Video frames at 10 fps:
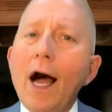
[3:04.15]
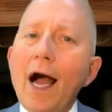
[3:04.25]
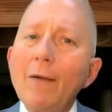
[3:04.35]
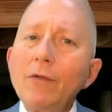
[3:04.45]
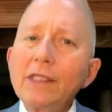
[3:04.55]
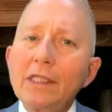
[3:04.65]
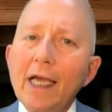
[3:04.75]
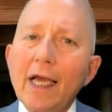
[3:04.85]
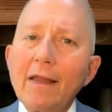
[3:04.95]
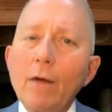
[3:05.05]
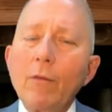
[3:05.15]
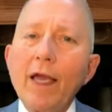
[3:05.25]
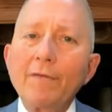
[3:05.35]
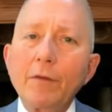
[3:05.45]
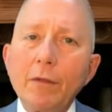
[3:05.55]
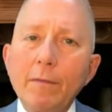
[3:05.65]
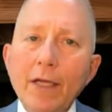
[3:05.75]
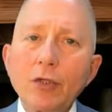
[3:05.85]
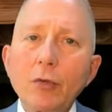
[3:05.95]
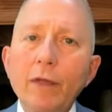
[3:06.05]
I would say that we have to be
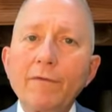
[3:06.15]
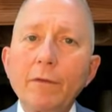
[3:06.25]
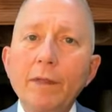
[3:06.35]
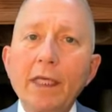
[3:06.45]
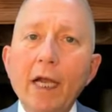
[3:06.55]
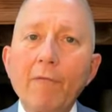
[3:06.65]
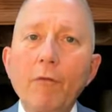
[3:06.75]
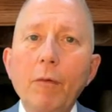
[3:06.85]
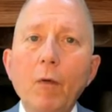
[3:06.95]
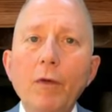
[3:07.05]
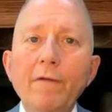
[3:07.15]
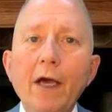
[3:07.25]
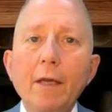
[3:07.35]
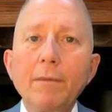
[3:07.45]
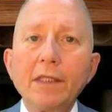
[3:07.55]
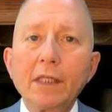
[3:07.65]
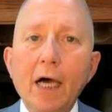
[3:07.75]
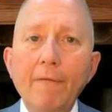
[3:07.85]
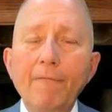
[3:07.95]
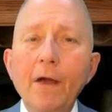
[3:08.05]
measured. We have to be careful, but we've got to be
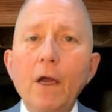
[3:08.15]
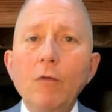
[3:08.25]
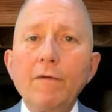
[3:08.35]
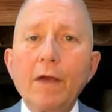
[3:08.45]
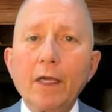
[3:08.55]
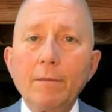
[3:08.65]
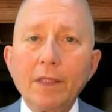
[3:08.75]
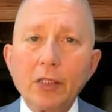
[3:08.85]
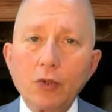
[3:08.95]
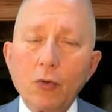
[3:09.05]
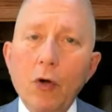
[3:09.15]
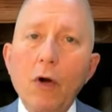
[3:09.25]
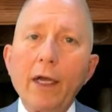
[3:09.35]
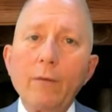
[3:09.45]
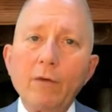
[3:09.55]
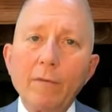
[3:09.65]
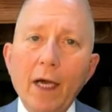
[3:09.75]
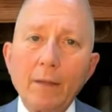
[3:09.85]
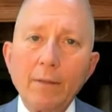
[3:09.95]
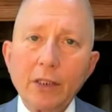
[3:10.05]
tough. We've got to be strong, and we've
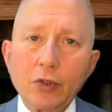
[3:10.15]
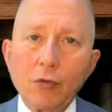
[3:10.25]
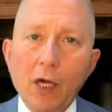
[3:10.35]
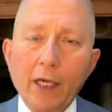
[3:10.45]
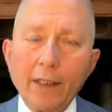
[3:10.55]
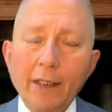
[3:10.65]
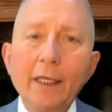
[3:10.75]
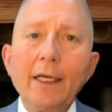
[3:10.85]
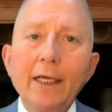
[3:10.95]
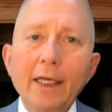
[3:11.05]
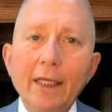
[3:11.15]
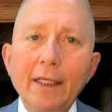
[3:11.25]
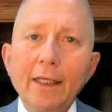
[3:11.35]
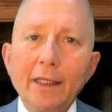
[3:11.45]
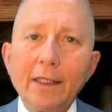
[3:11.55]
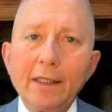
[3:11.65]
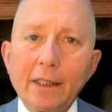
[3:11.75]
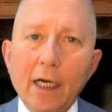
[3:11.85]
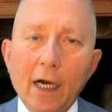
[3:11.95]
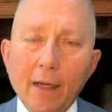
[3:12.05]
got to be strident. It is
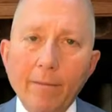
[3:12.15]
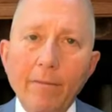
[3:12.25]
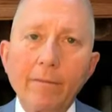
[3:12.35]
time.